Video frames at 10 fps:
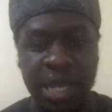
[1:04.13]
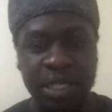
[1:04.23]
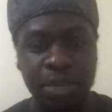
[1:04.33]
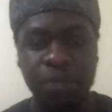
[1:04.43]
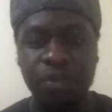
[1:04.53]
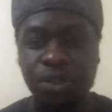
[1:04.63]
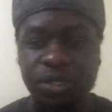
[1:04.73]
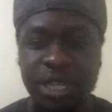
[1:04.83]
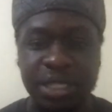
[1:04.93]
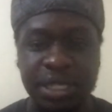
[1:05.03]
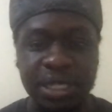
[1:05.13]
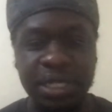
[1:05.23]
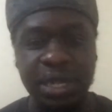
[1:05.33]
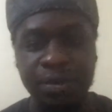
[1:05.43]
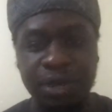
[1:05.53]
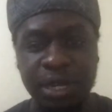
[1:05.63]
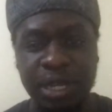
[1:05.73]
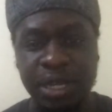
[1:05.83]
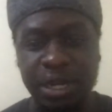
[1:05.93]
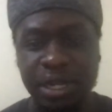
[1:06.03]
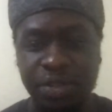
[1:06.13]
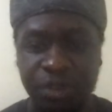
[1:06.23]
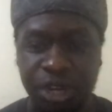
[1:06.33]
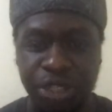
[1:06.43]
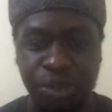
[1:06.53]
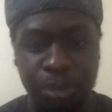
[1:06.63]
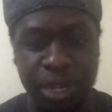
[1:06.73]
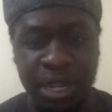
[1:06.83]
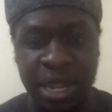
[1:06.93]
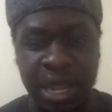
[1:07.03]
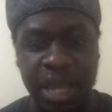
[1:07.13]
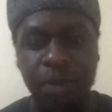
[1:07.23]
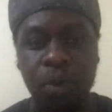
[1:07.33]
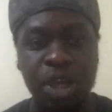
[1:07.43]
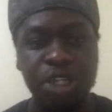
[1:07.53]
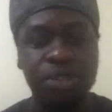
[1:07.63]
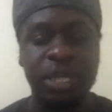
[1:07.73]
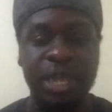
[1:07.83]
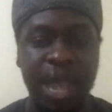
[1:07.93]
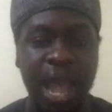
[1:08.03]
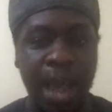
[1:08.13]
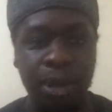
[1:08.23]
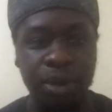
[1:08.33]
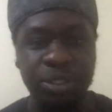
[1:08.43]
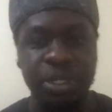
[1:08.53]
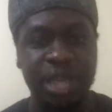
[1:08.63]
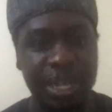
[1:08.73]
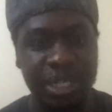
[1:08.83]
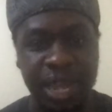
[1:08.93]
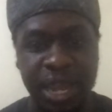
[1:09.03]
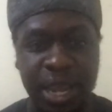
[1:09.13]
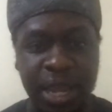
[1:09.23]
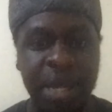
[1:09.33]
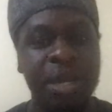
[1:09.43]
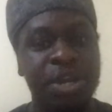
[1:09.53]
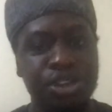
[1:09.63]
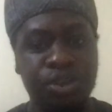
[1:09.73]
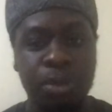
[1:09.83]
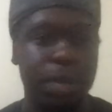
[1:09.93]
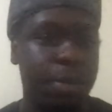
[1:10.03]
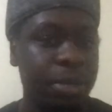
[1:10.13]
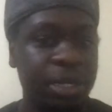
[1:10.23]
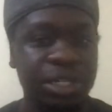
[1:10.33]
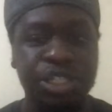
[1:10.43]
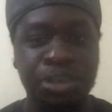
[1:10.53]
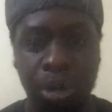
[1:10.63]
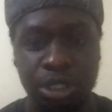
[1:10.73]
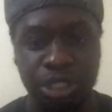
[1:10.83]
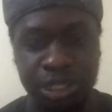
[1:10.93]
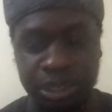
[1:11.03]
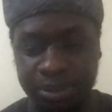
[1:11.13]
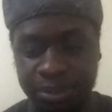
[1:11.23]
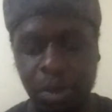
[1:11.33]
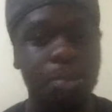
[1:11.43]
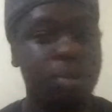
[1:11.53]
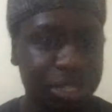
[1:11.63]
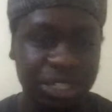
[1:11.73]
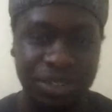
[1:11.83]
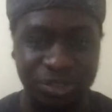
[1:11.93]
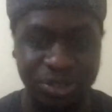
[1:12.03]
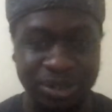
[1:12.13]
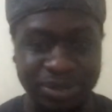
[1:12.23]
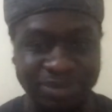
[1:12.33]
some of the use cases that are really thrilling to me, and why you should care about the entire new web capabilities project or Project Fugu.